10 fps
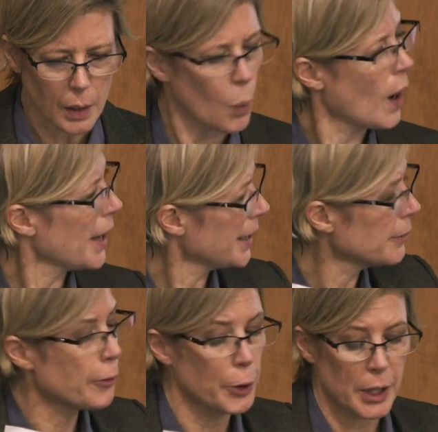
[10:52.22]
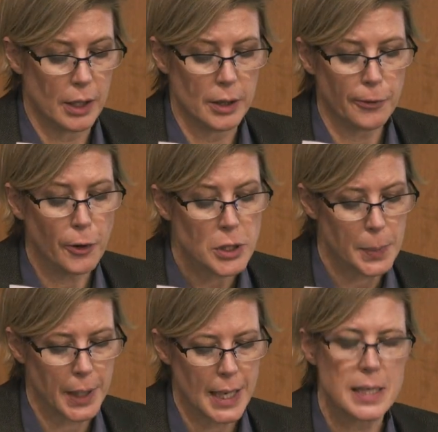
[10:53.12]
it inverted in the
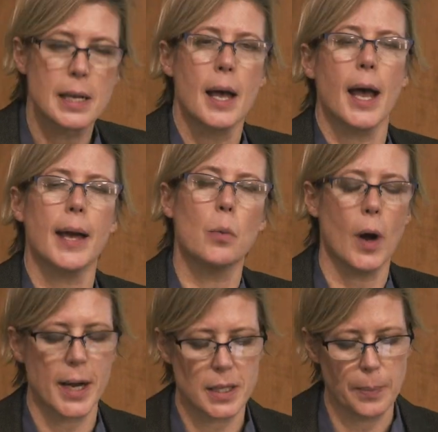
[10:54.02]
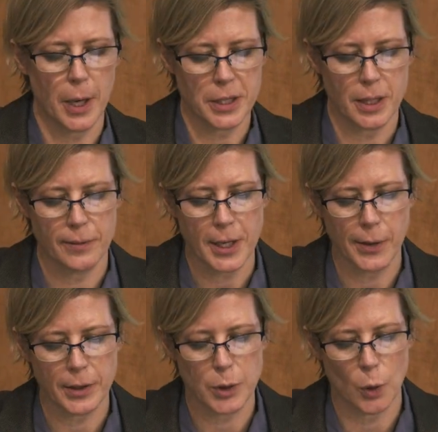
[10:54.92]
first place and why it's in positive
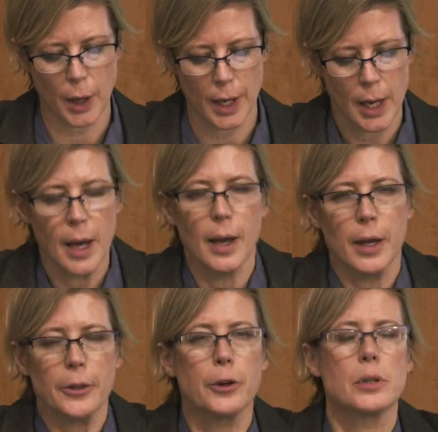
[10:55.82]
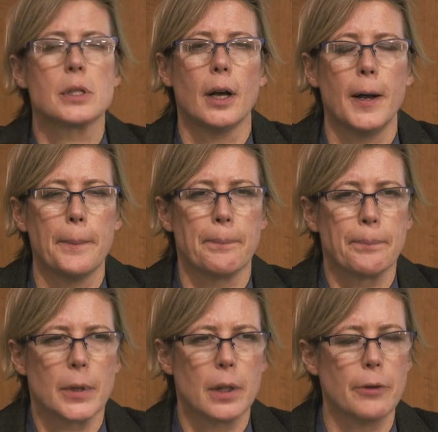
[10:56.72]
territory. There's
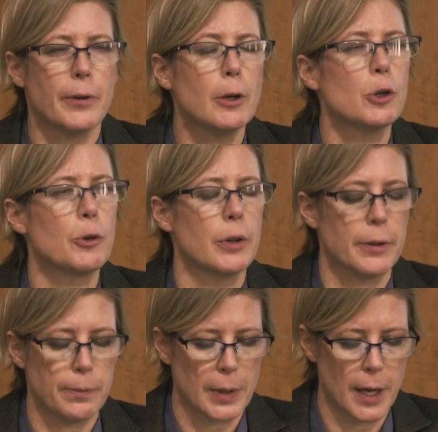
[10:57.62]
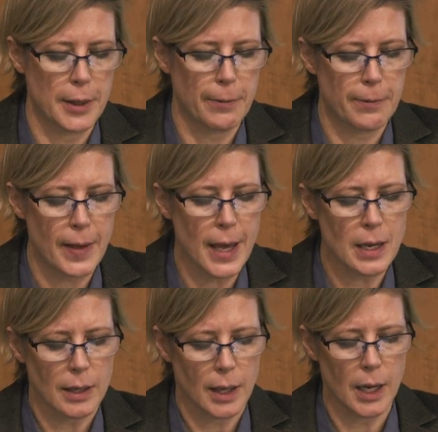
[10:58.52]
The
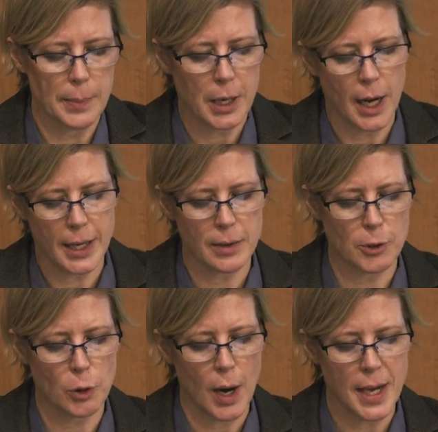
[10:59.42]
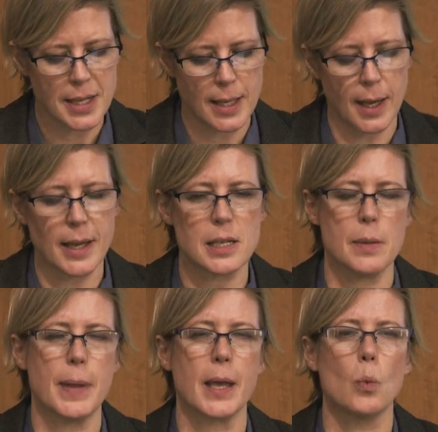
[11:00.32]
Fed kind of tries to
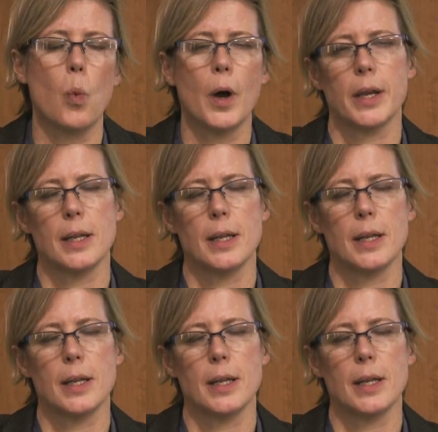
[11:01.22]
estimate what